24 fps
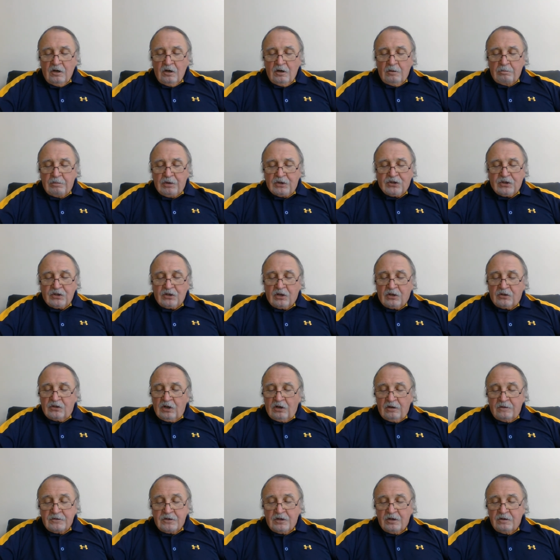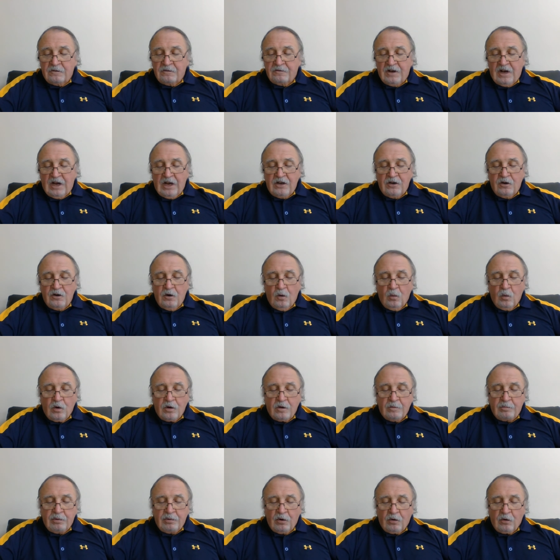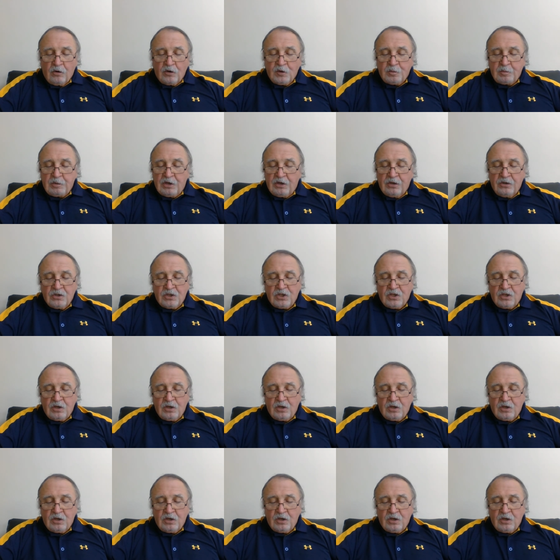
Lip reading: But the dove could find nowhere to perch because